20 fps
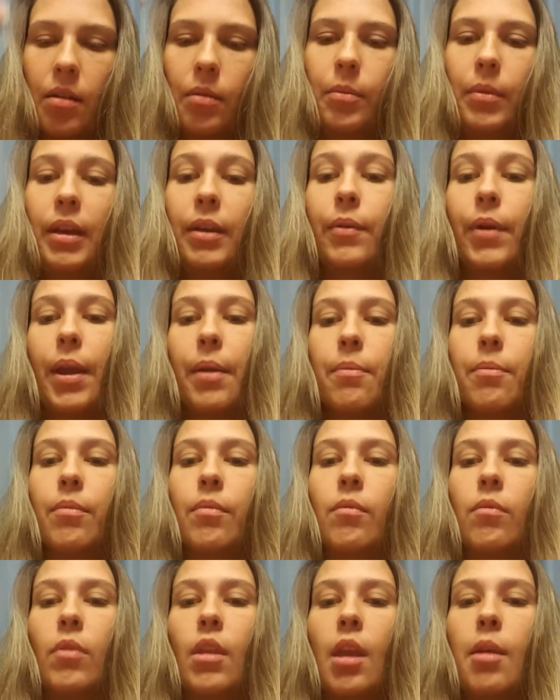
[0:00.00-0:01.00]
Anyway,
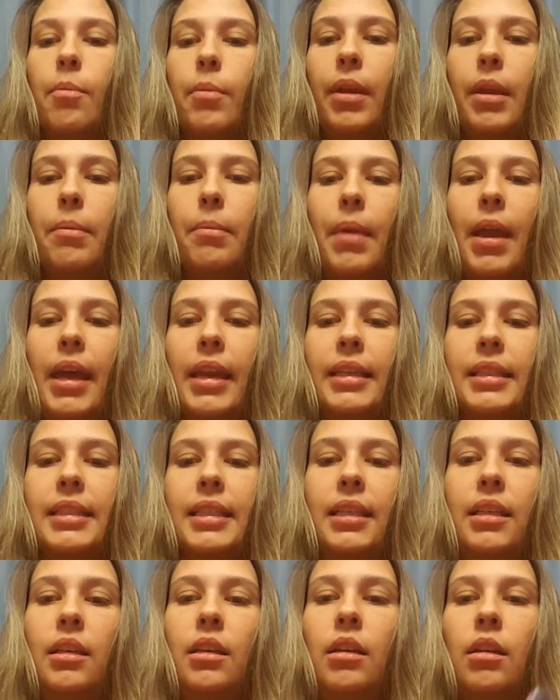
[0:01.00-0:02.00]
Pink
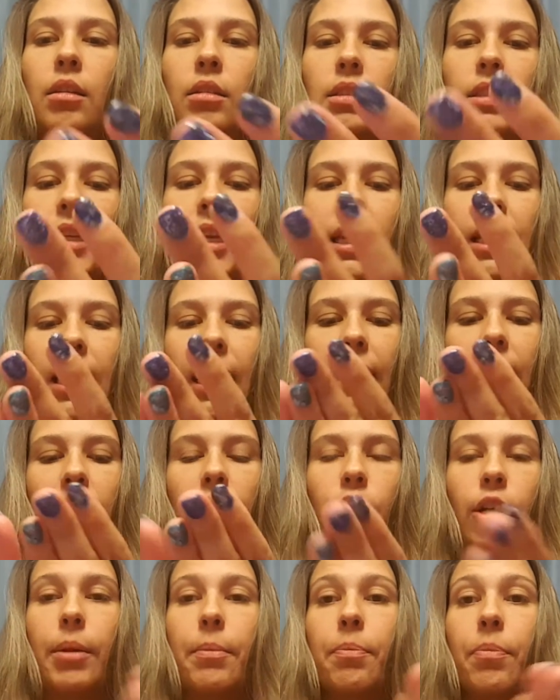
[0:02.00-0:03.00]
Madison Skin Lightening
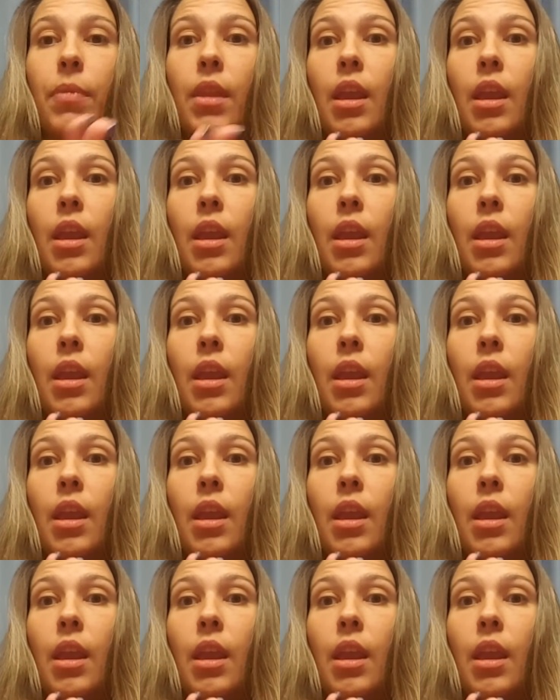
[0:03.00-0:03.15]
Cream,